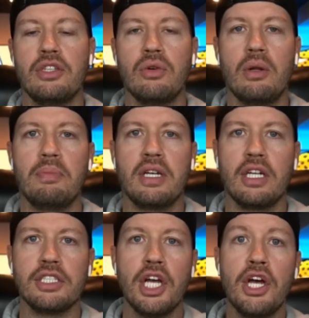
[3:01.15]
do it
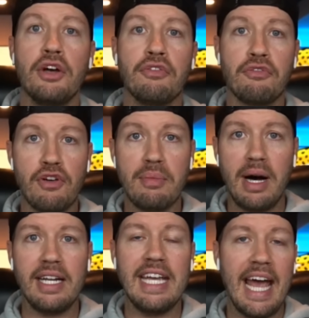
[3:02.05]
because free
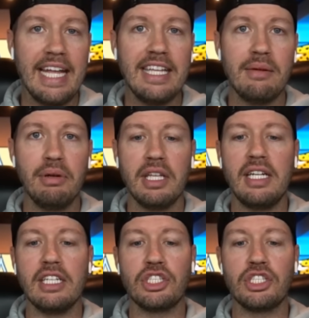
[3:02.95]
money and the ability to